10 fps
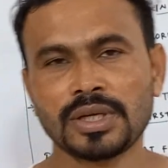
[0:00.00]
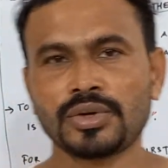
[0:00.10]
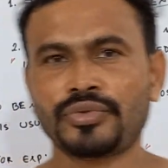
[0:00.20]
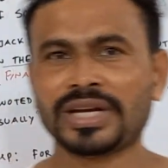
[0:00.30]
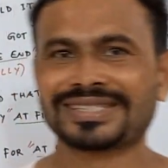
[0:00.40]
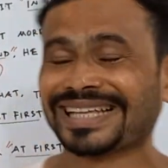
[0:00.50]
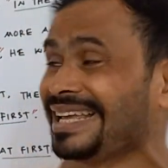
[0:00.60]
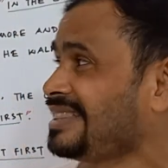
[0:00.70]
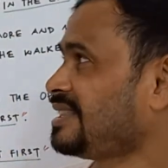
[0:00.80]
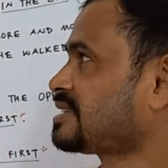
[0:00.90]
Friends,
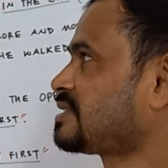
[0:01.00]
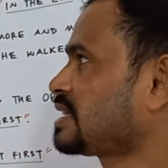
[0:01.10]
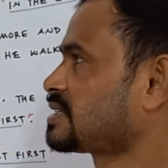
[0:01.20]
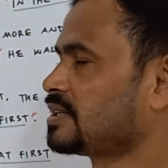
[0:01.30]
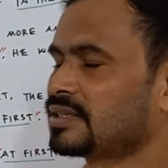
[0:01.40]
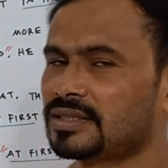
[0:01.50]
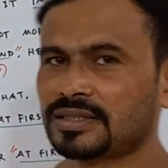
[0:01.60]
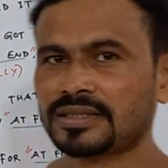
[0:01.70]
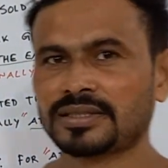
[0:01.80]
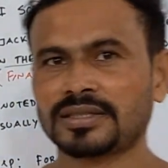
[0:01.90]
in this
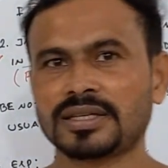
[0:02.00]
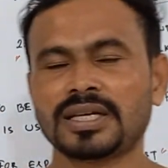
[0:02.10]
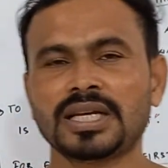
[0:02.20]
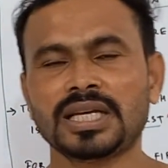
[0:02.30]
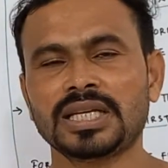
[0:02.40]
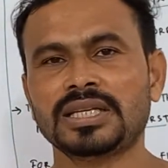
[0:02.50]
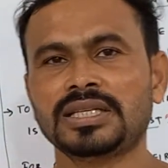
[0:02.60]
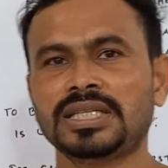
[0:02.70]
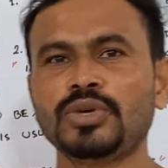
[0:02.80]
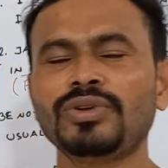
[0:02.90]
lesson,
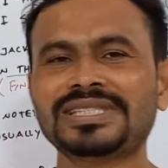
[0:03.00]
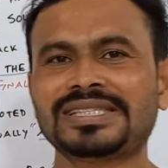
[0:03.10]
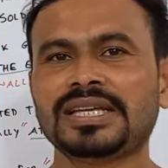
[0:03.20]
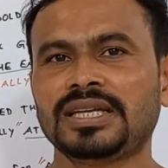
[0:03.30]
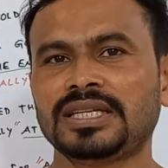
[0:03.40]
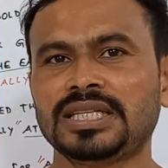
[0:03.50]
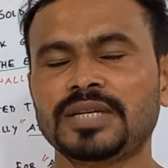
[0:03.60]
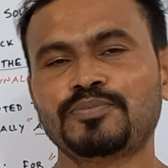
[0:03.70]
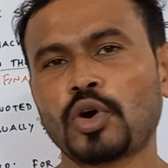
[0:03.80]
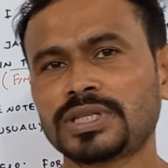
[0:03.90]
you will see
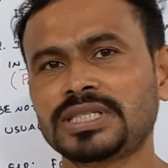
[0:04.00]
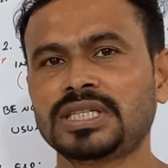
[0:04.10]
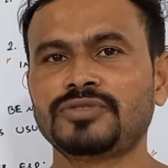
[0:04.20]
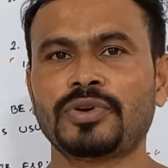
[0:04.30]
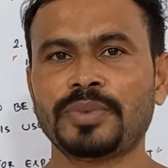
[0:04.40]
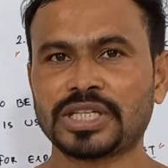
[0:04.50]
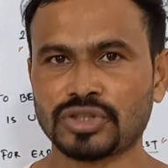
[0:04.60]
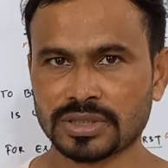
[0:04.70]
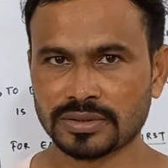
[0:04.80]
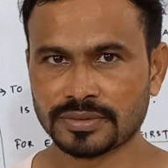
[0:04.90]
important
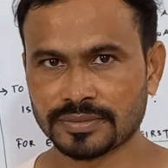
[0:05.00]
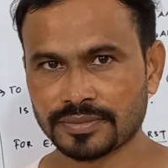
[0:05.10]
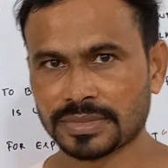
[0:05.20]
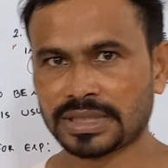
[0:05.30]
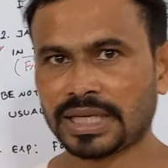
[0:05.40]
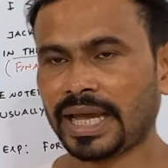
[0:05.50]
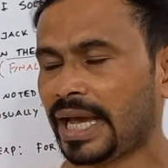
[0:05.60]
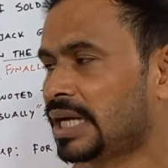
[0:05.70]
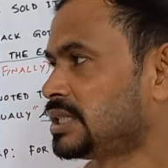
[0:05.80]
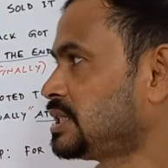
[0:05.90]
information,
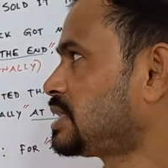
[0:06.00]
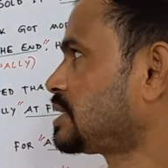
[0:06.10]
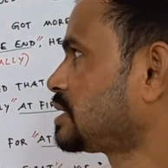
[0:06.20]
and